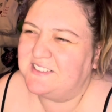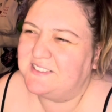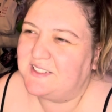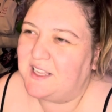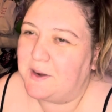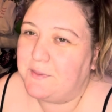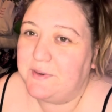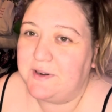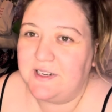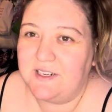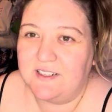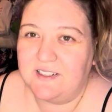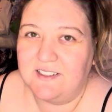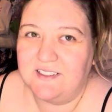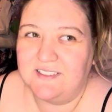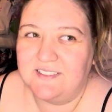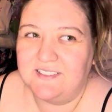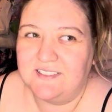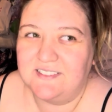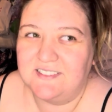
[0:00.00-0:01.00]
I wouldn't,
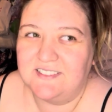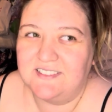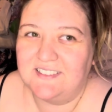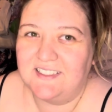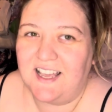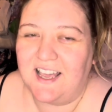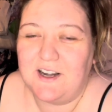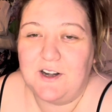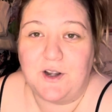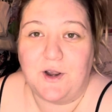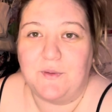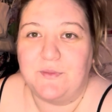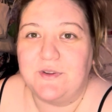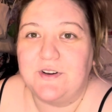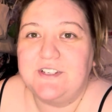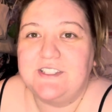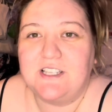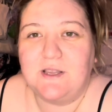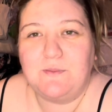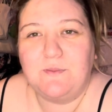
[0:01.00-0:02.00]
I don't know.
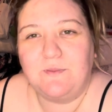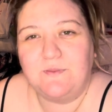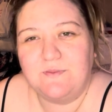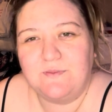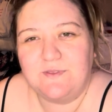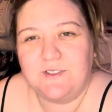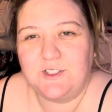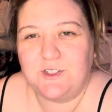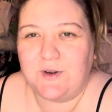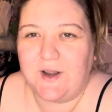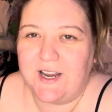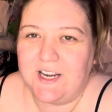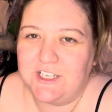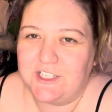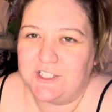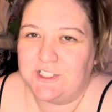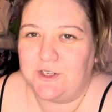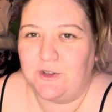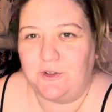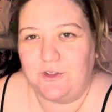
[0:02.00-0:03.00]
There's some strange
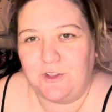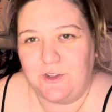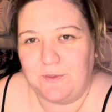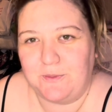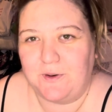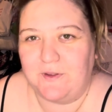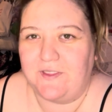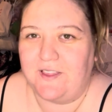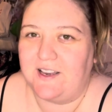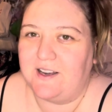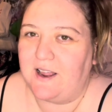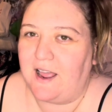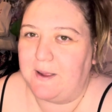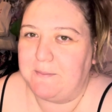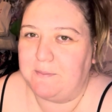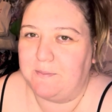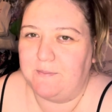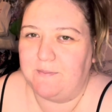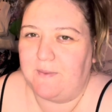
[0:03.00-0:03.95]
adult humor that I